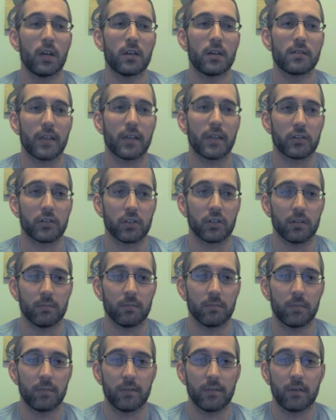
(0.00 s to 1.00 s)

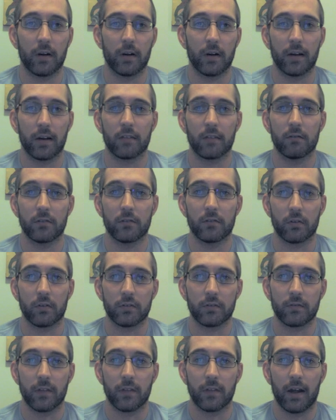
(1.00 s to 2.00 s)
session before I get the
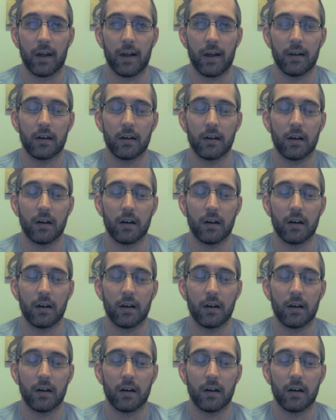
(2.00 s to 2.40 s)
results for that.